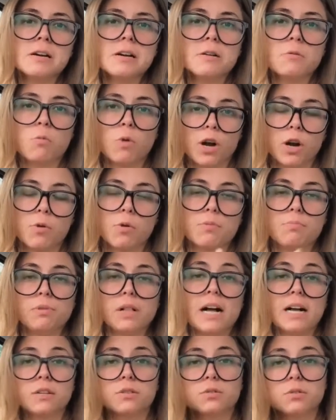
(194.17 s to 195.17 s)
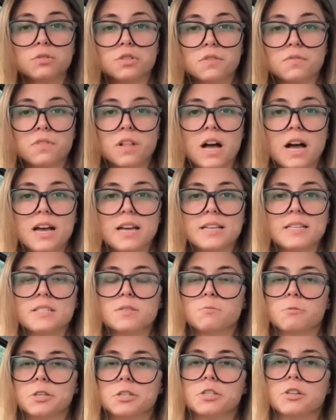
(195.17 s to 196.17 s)
work with black soldier flies,
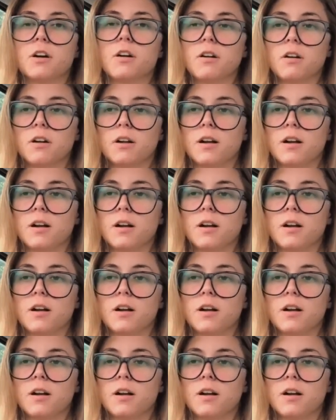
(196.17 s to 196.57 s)
which are